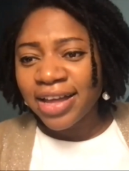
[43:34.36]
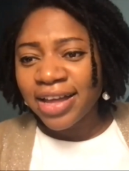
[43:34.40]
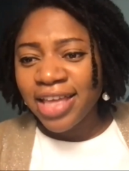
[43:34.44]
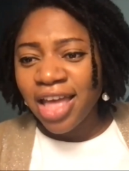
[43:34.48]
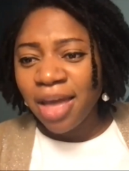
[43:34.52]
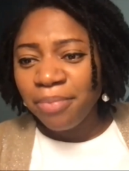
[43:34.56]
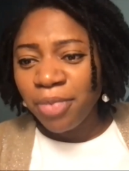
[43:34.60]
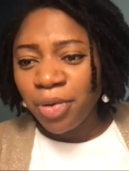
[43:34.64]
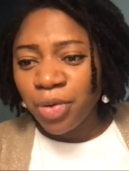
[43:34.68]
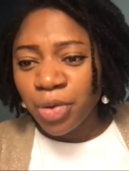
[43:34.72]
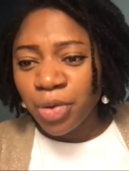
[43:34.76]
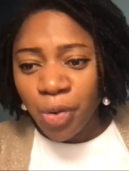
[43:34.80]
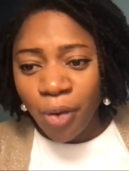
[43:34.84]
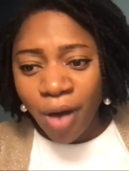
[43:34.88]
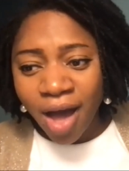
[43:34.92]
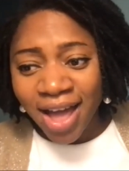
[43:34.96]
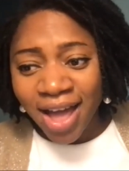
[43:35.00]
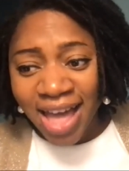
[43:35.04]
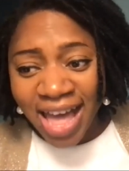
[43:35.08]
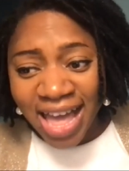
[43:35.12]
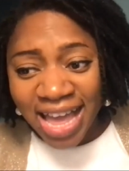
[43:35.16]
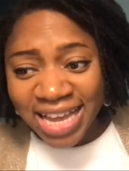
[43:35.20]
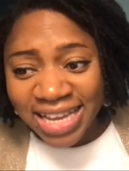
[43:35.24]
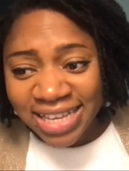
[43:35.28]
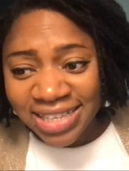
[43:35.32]
Kemi
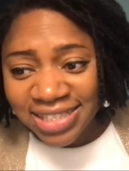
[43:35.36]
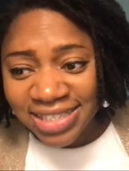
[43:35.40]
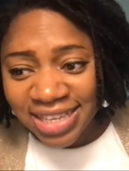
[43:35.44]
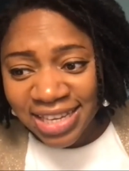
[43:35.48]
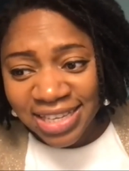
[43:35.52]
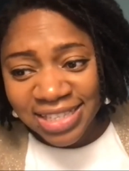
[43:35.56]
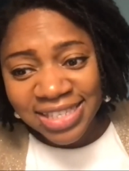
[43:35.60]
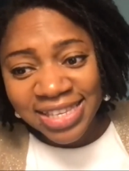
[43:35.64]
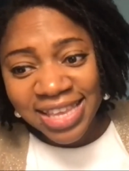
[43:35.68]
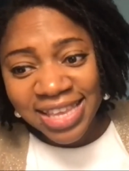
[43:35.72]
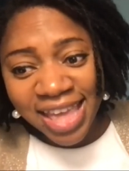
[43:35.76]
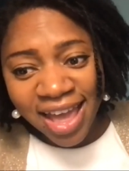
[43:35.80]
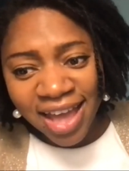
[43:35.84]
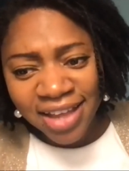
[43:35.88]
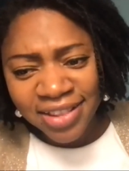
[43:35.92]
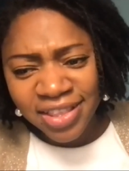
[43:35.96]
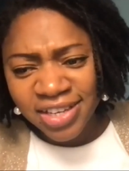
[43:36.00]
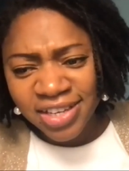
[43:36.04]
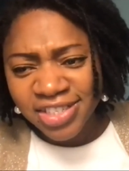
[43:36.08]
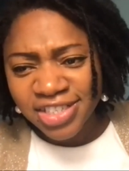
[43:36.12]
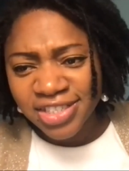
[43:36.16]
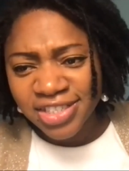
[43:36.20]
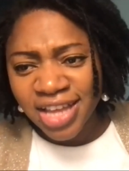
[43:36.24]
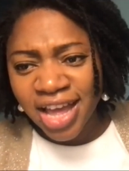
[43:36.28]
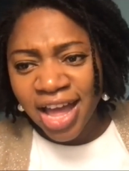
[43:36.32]
Uguakai is, here. I
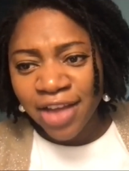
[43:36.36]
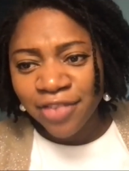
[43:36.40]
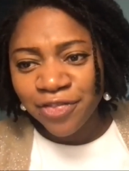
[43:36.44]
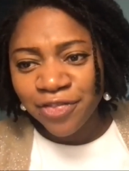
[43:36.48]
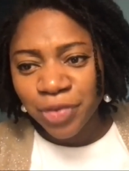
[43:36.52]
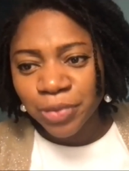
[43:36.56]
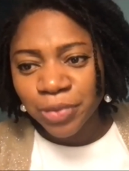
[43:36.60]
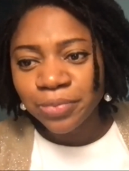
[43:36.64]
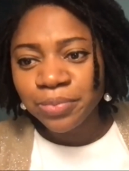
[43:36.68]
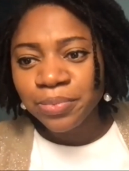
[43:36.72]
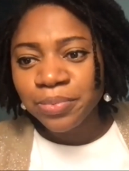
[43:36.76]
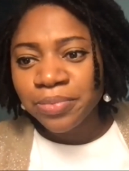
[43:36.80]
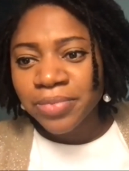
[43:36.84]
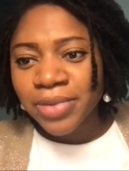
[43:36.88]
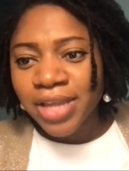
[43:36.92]
think she's the iPhone.